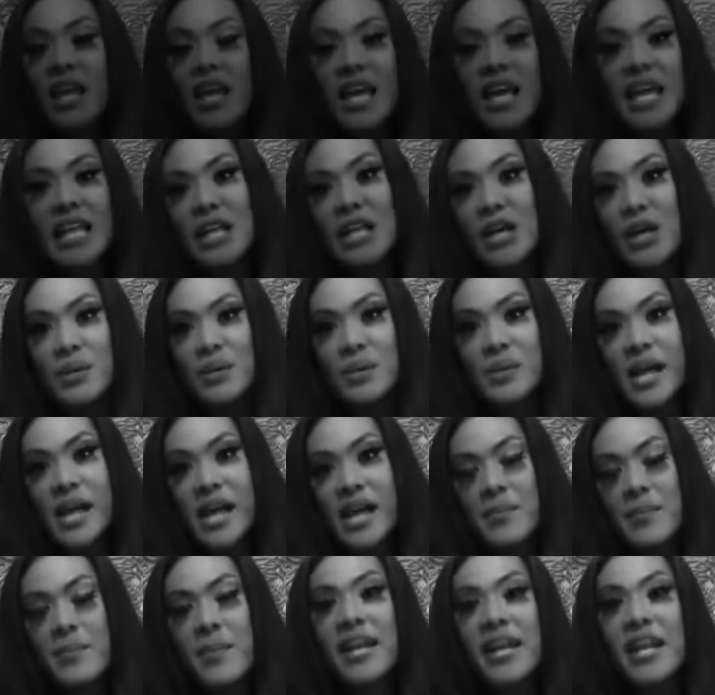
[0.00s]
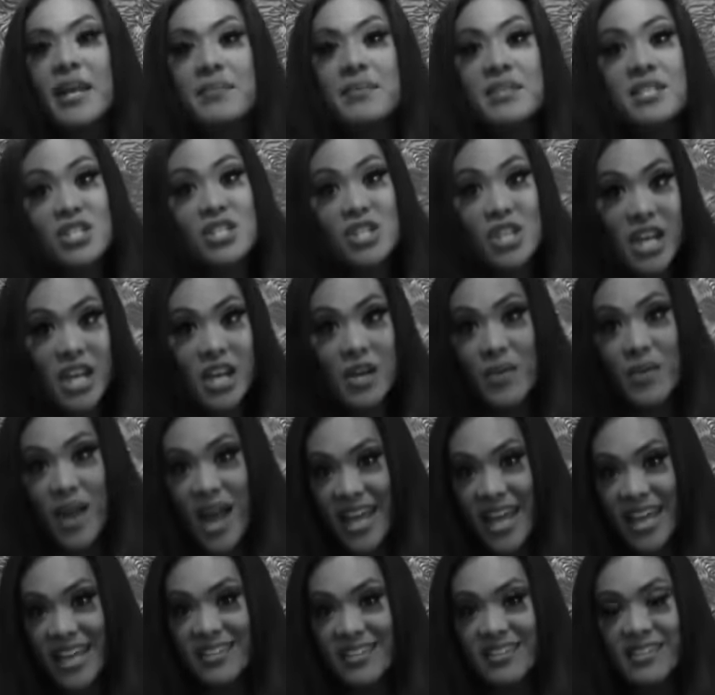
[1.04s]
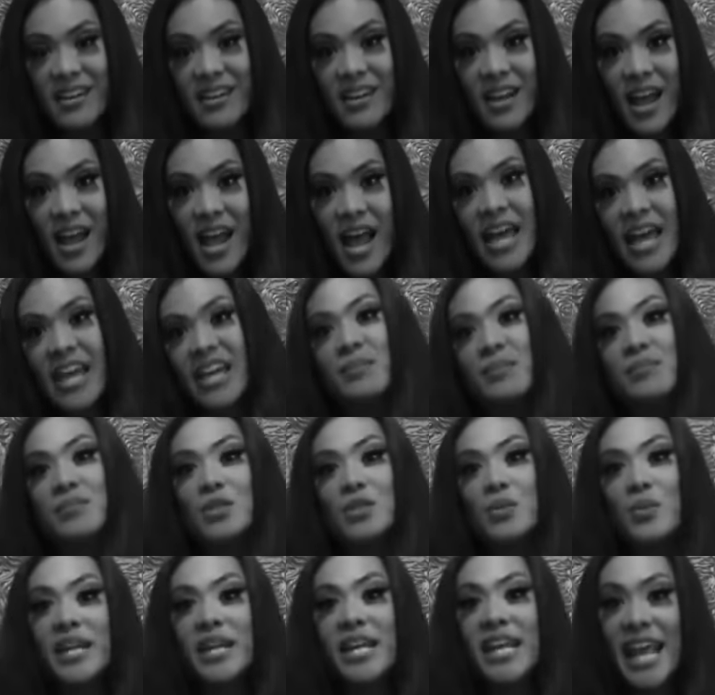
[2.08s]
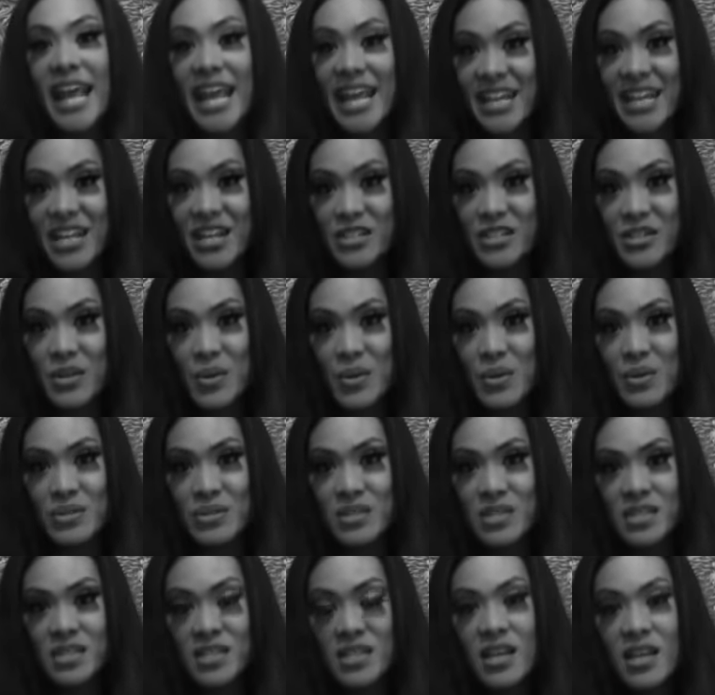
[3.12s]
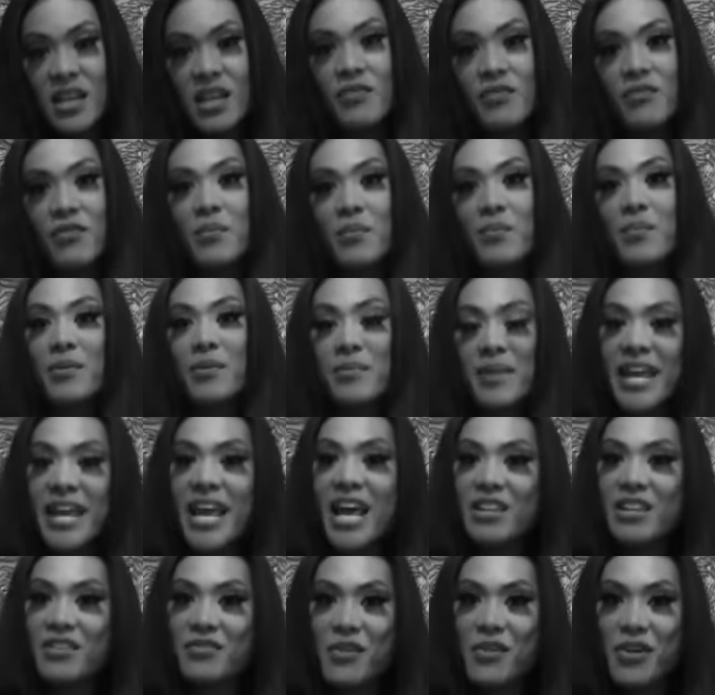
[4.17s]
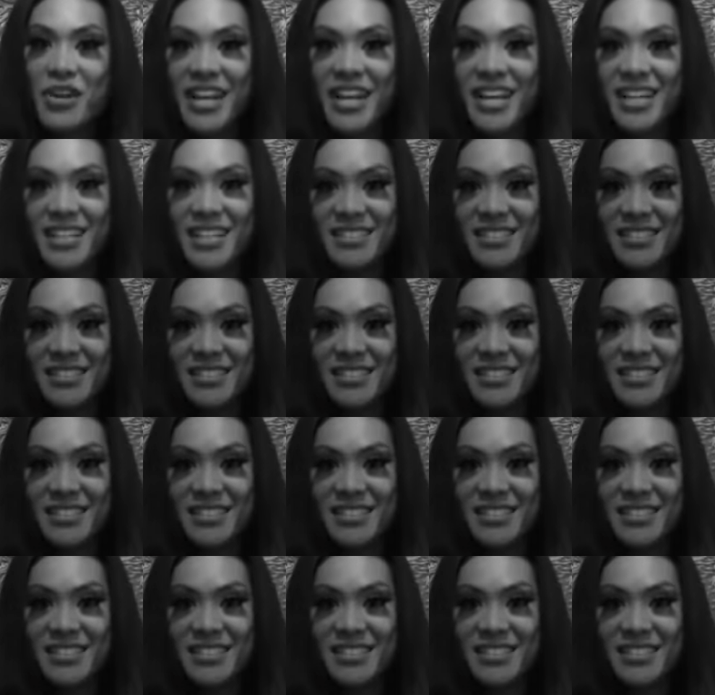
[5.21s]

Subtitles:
Hello, my name is Gia Ryan. I am 28 years old from Burbank, California.